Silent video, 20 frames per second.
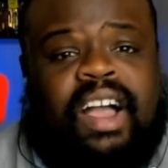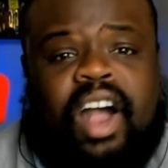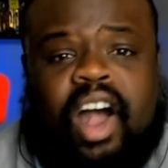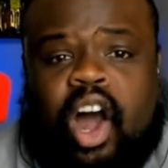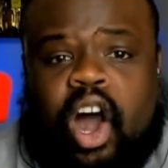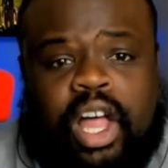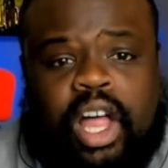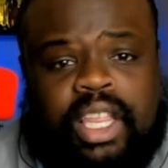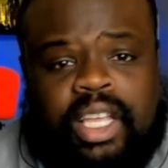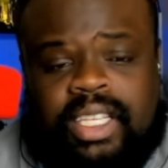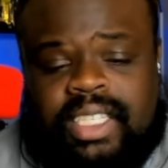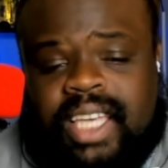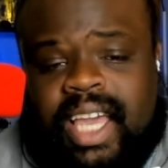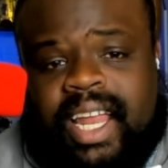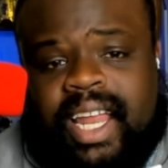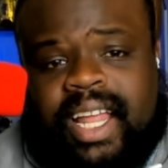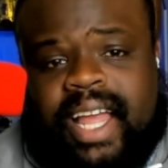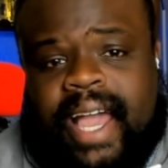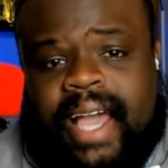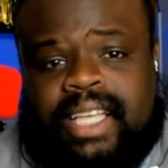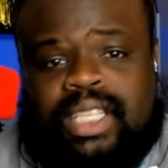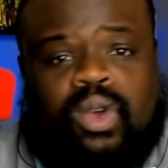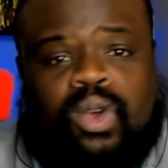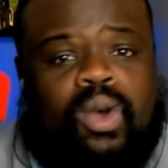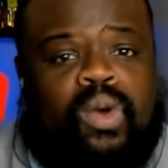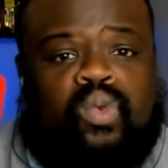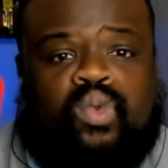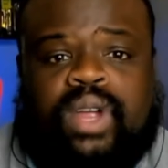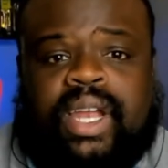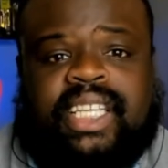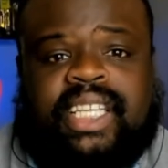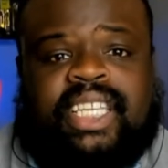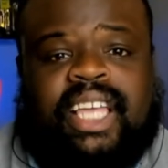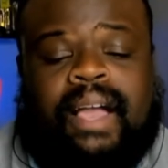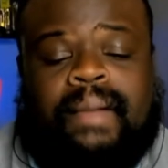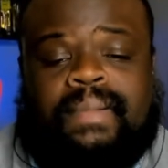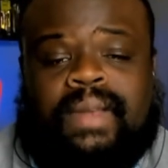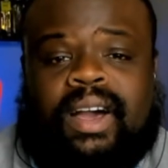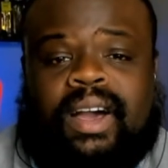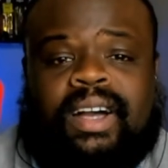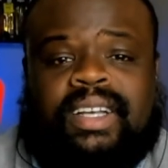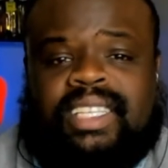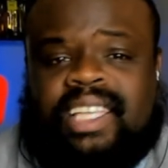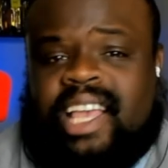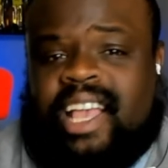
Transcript: all those kind of guys who are really top dogs.